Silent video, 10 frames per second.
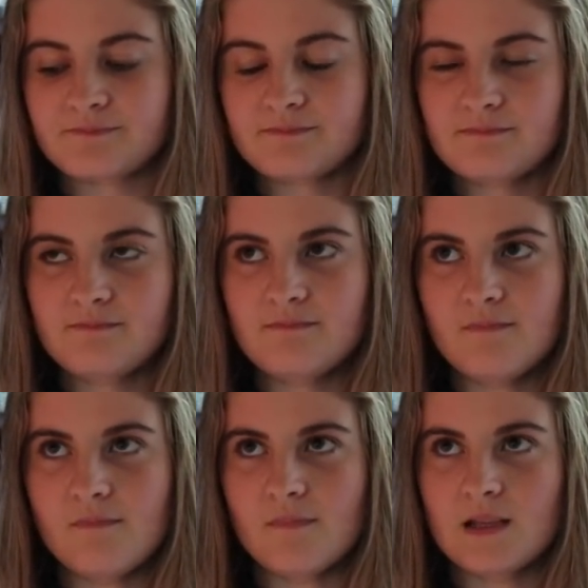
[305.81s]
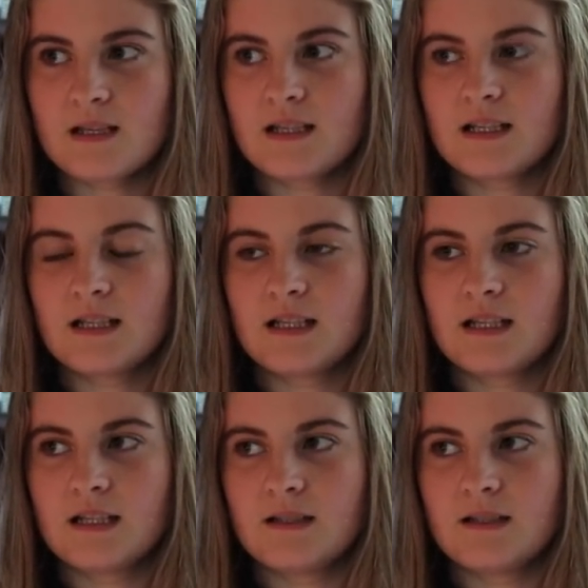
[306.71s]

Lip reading: No one is speaking in this clip.